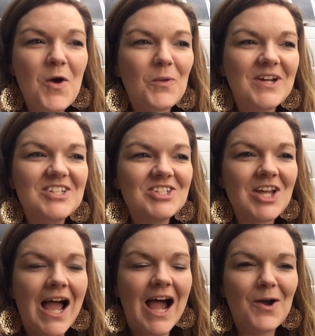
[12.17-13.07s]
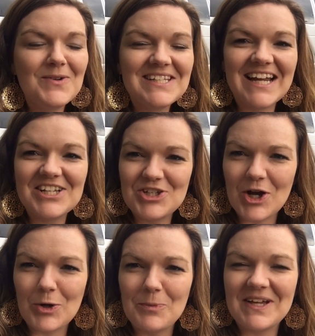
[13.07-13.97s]
Which I always kind of
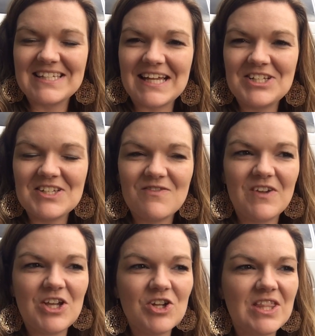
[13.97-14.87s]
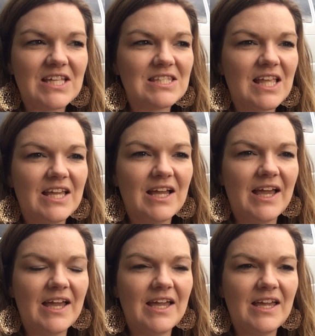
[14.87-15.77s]
chuckle because I just figured that's like
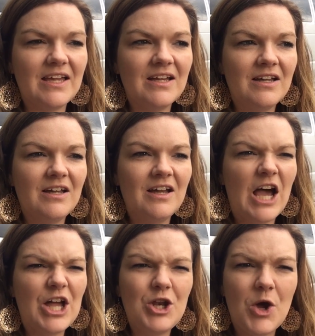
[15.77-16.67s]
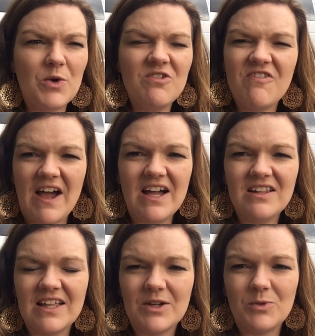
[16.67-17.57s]
a a known
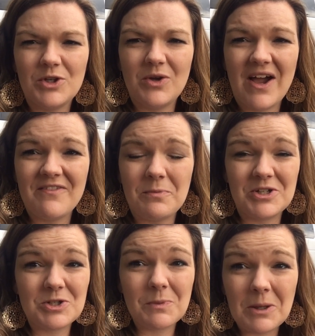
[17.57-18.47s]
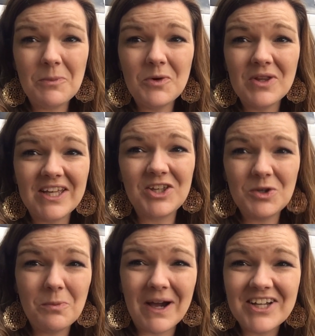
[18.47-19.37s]
fact. Like when you have a bunch of people, like
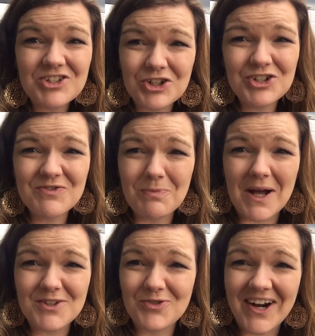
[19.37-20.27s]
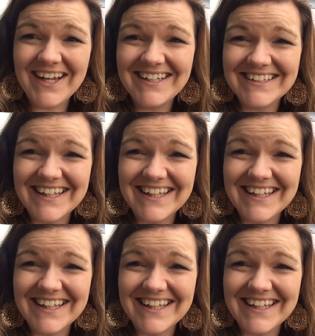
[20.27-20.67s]
you buy a church bus, right?